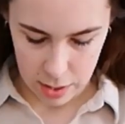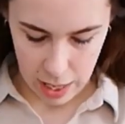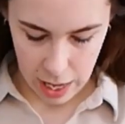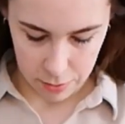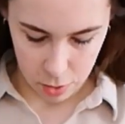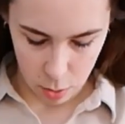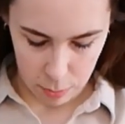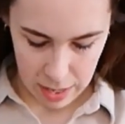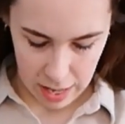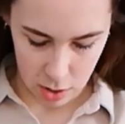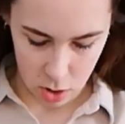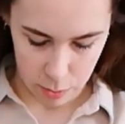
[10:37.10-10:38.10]
I have got a
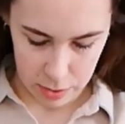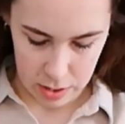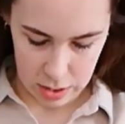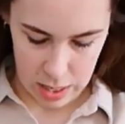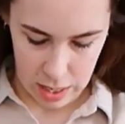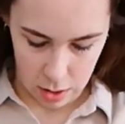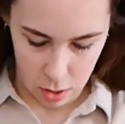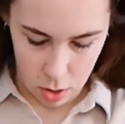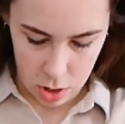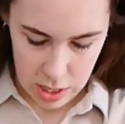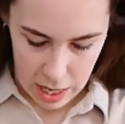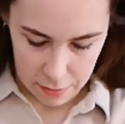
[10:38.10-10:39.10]
black top underneath, you
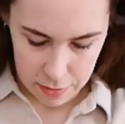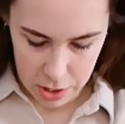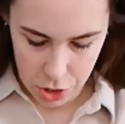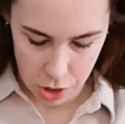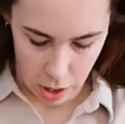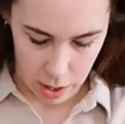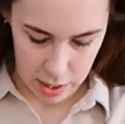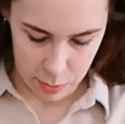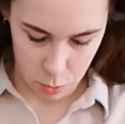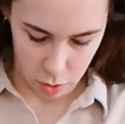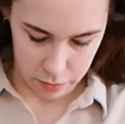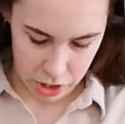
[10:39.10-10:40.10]
could have this shirt as
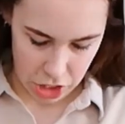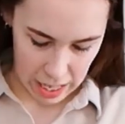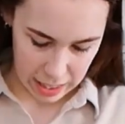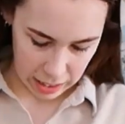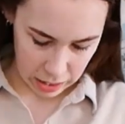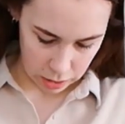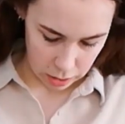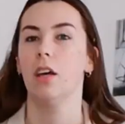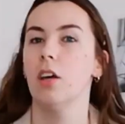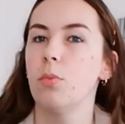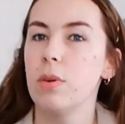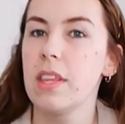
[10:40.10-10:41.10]
more of a jacket.
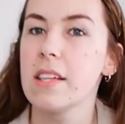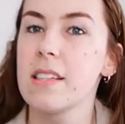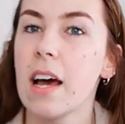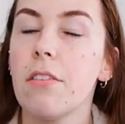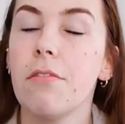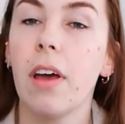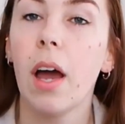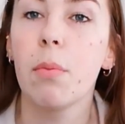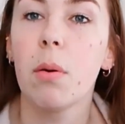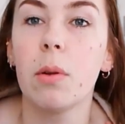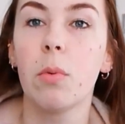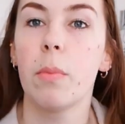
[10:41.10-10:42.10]
With this outfit I
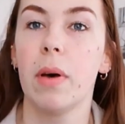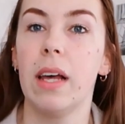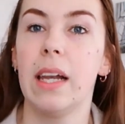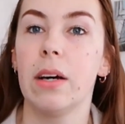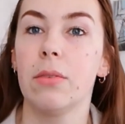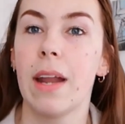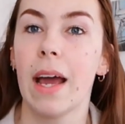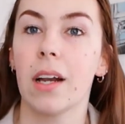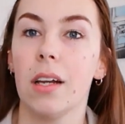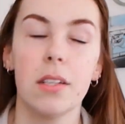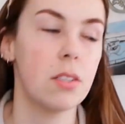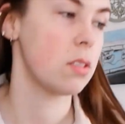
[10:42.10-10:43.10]
probably would put a little necklace or